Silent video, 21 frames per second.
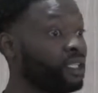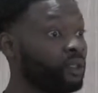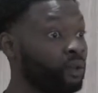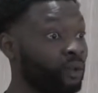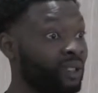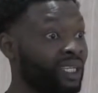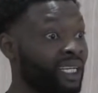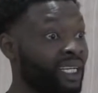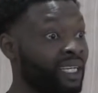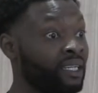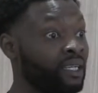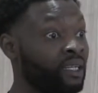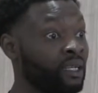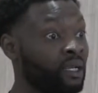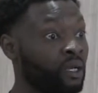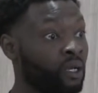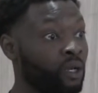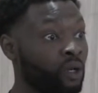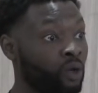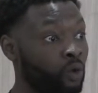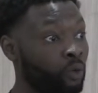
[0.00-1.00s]
single day.
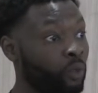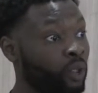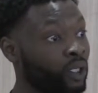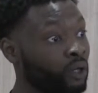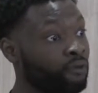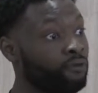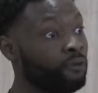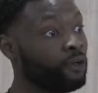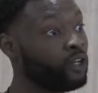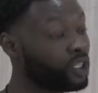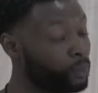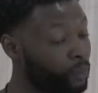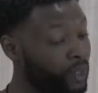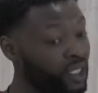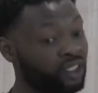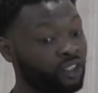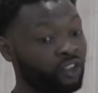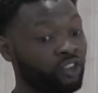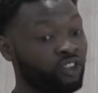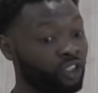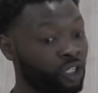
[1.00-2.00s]
Yeah. When I first
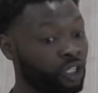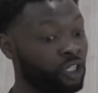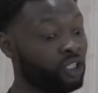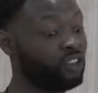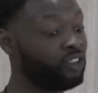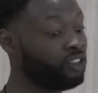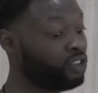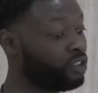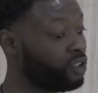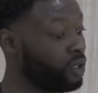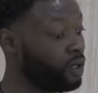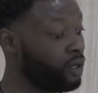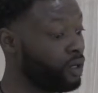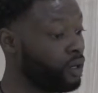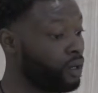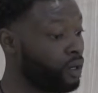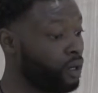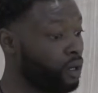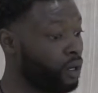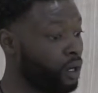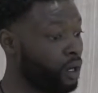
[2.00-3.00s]
went to church
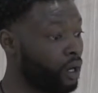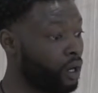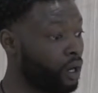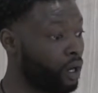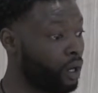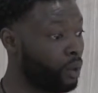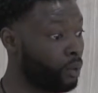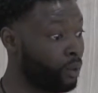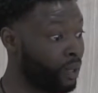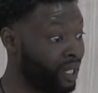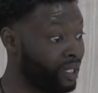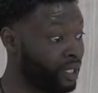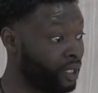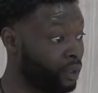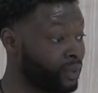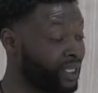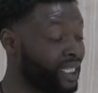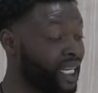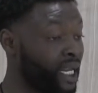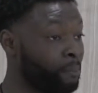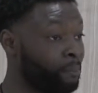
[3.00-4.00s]
and I
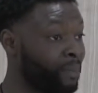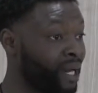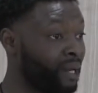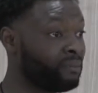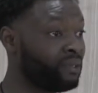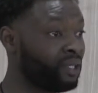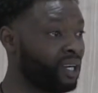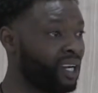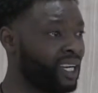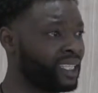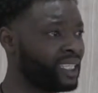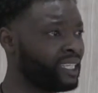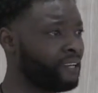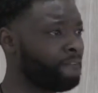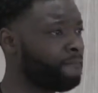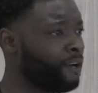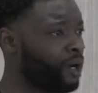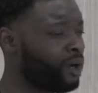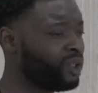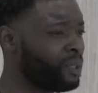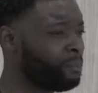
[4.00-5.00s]
was getting baptised, I
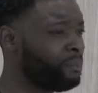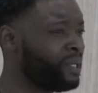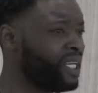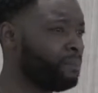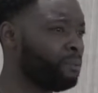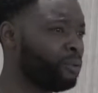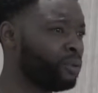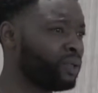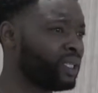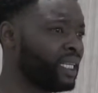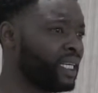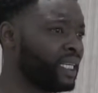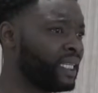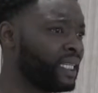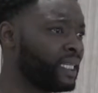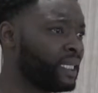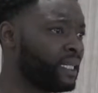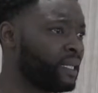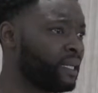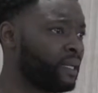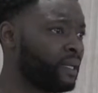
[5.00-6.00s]
felt that people
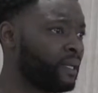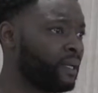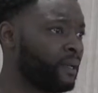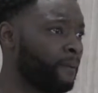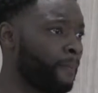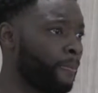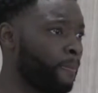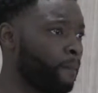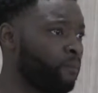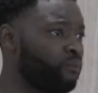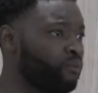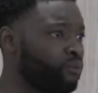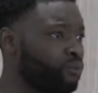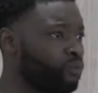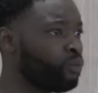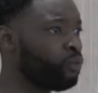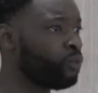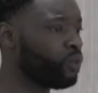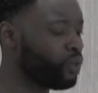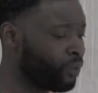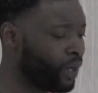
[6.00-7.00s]
says,
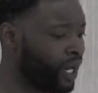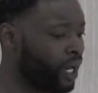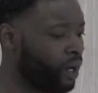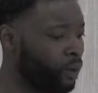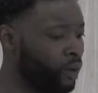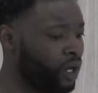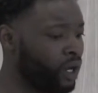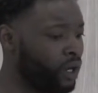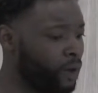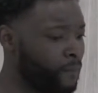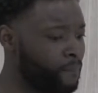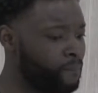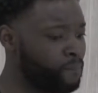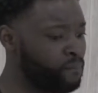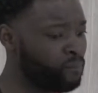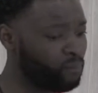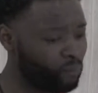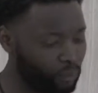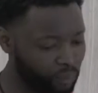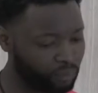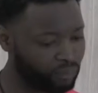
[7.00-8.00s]
well,
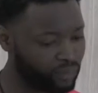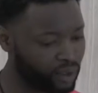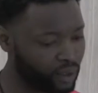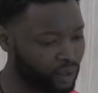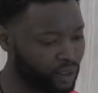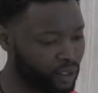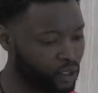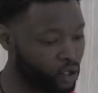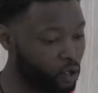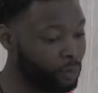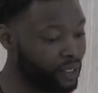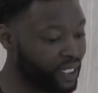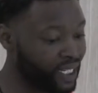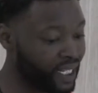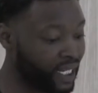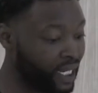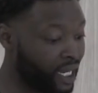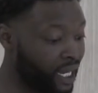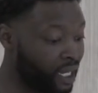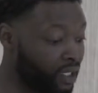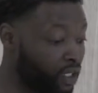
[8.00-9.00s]
come in
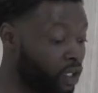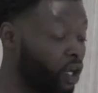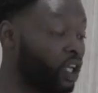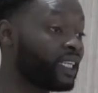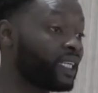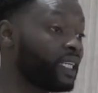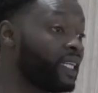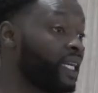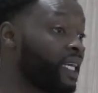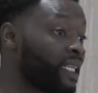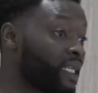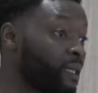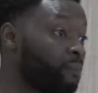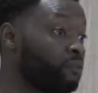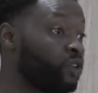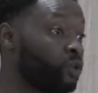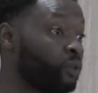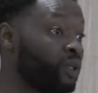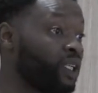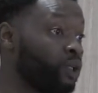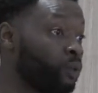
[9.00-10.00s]
here, God's going to
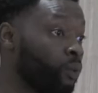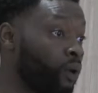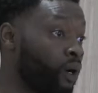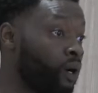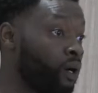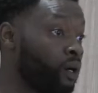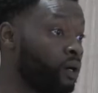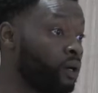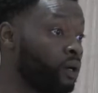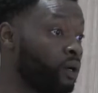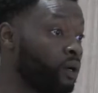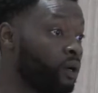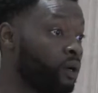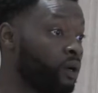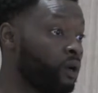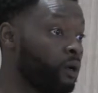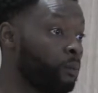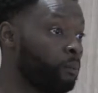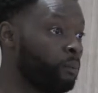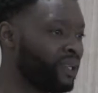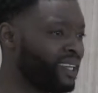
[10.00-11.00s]
accept you as you are.
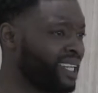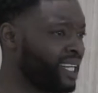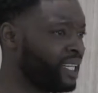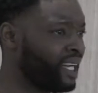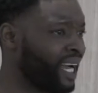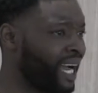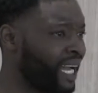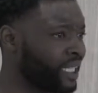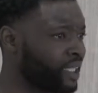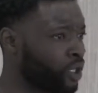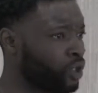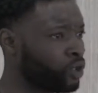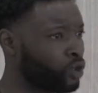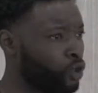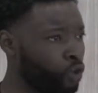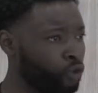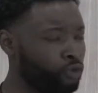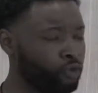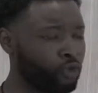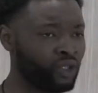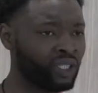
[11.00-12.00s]
But then as I'd
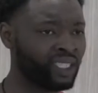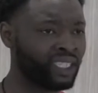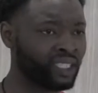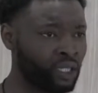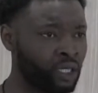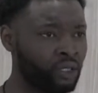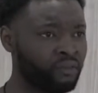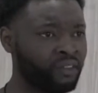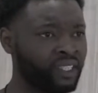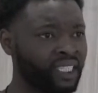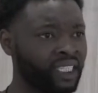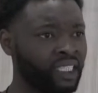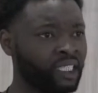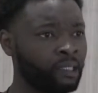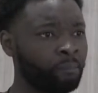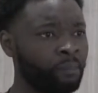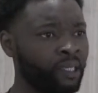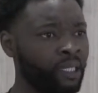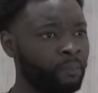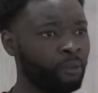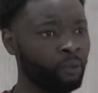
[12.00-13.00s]
go through the
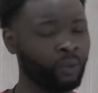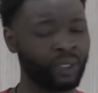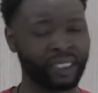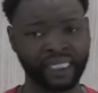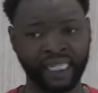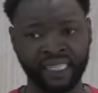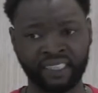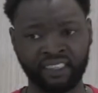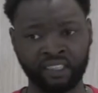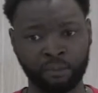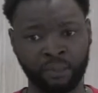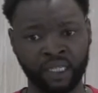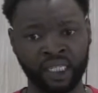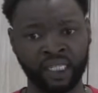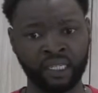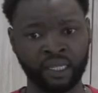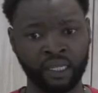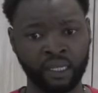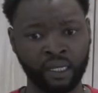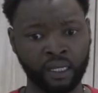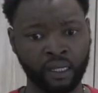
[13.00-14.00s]
services, people would say to
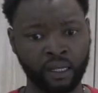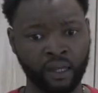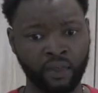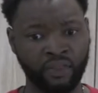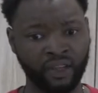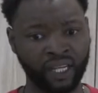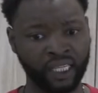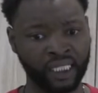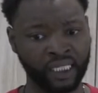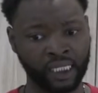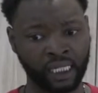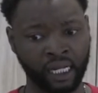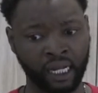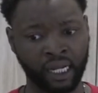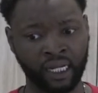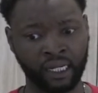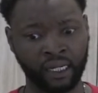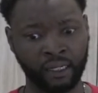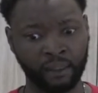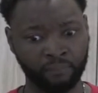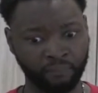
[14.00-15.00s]
me things
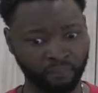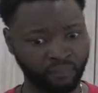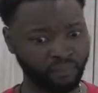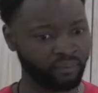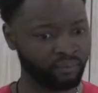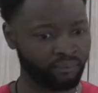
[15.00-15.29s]
like,